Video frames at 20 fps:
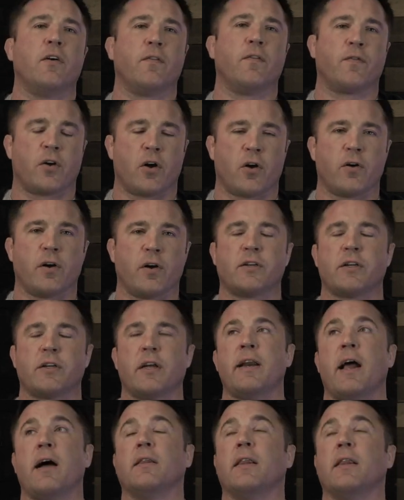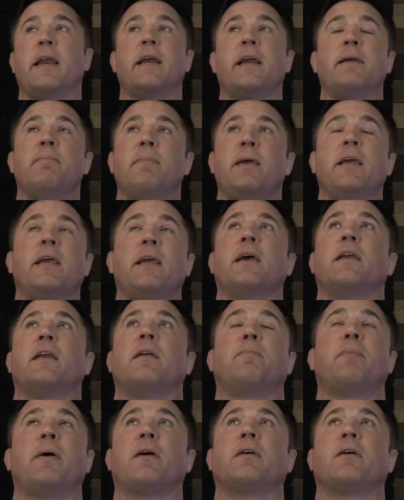of Curtis and now letting me in
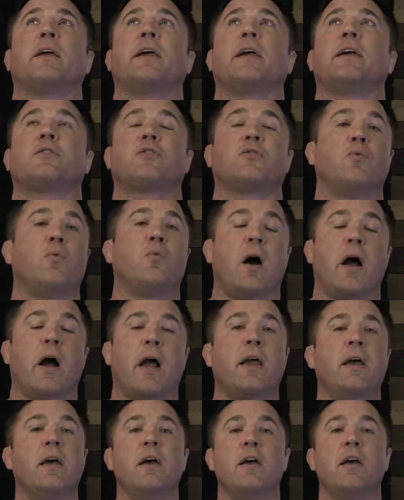apparently as to why